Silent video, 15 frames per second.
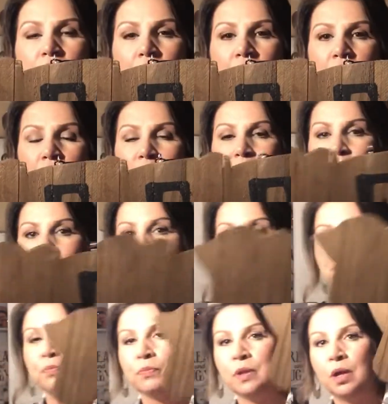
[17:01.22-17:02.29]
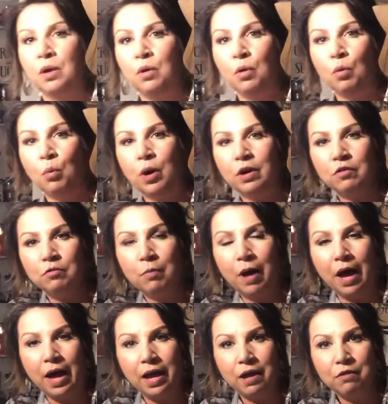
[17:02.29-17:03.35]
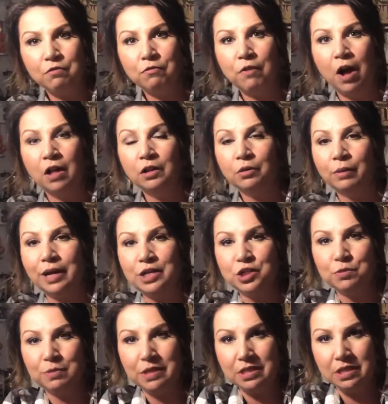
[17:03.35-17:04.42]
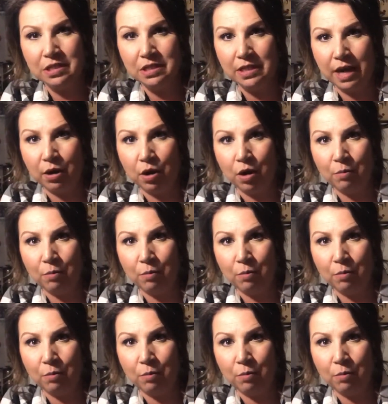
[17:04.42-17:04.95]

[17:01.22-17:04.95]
um, one of my fall arrangements that's out on